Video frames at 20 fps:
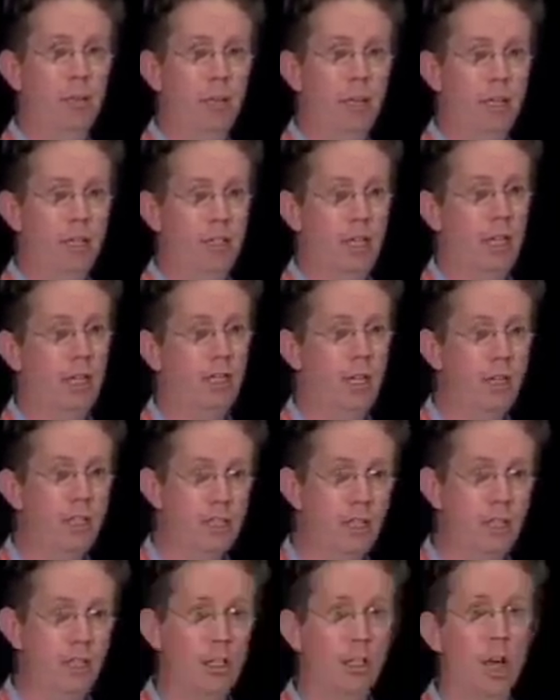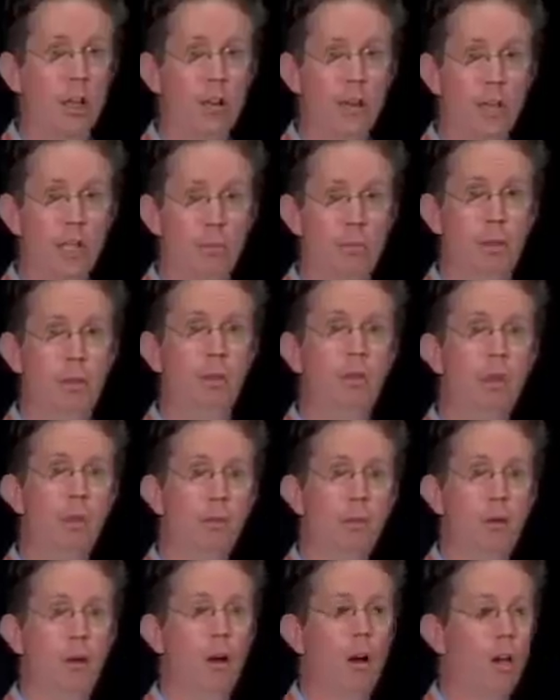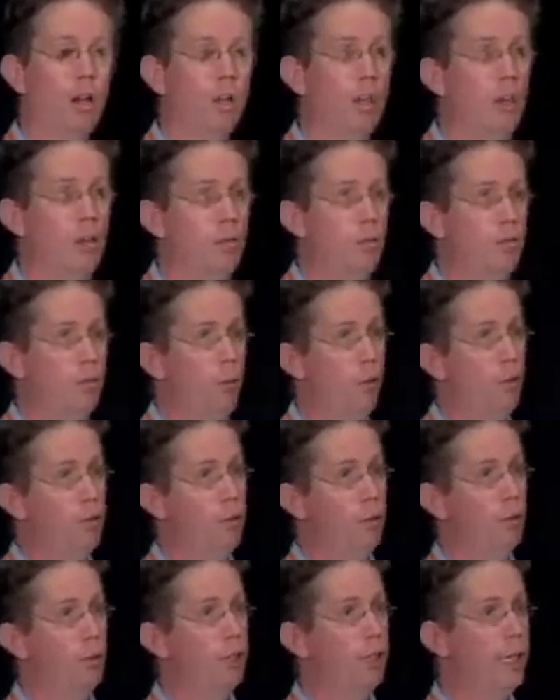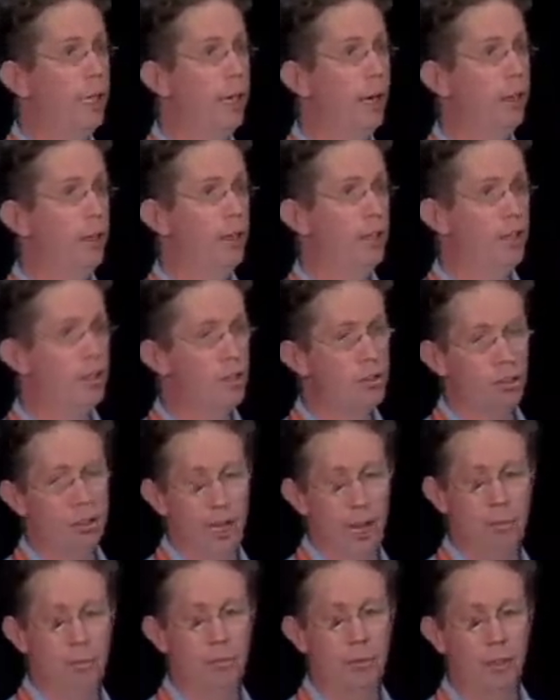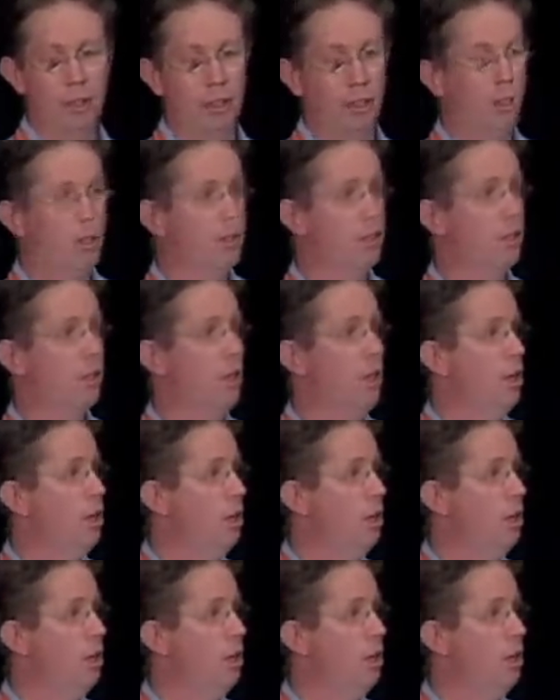but it's actually a nice building block for building out additional capabilities.